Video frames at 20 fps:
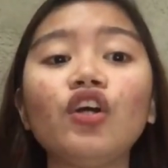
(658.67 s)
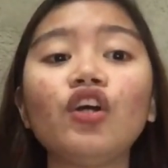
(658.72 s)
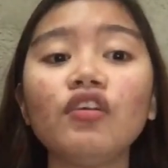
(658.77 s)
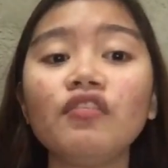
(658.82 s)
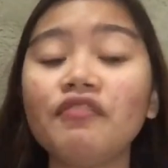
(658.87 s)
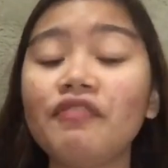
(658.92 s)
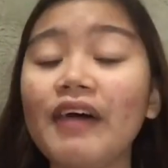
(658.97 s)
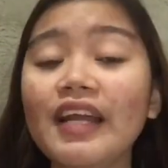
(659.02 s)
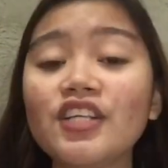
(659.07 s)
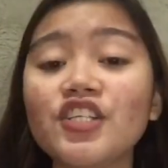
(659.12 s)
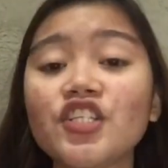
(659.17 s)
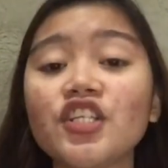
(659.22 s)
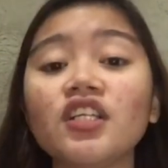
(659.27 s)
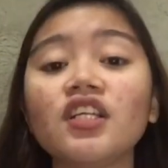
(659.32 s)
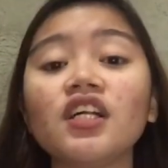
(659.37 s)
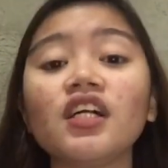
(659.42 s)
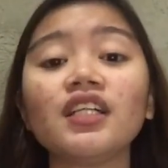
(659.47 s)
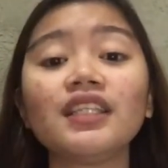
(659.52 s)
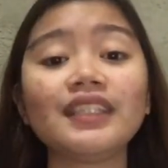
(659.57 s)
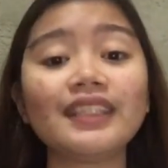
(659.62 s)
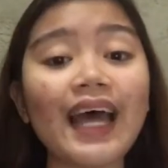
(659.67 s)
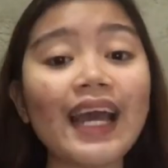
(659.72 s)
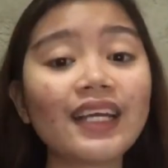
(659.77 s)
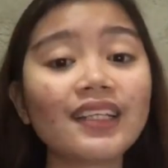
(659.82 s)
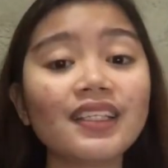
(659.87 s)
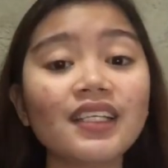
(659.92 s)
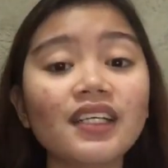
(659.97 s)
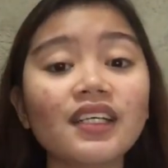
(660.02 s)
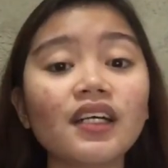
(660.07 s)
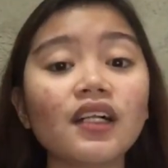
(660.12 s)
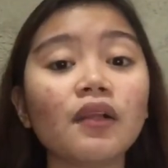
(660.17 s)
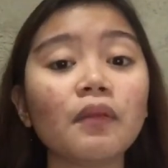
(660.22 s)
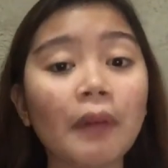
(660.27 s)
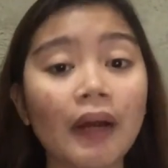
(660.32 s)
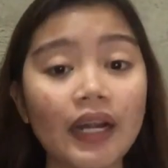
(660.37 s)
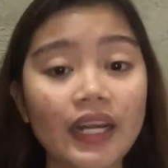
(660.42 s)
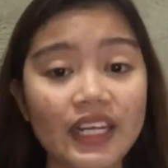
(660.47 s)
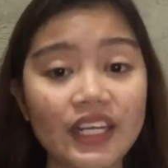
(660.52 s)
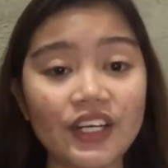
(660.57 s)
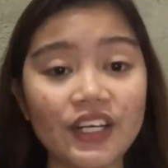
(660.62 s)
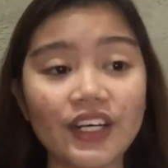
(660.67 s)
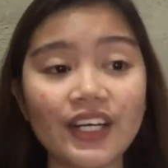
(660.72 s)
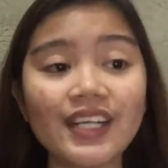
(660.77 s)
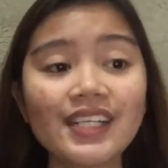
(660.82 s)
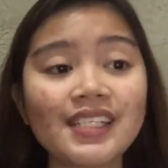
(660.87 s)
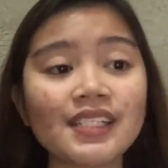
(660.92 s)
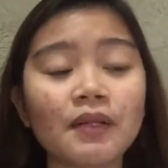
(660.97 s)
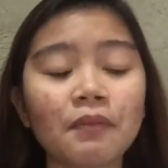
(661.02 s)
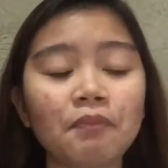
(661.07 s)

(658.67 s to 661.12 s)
conventional technical barriers.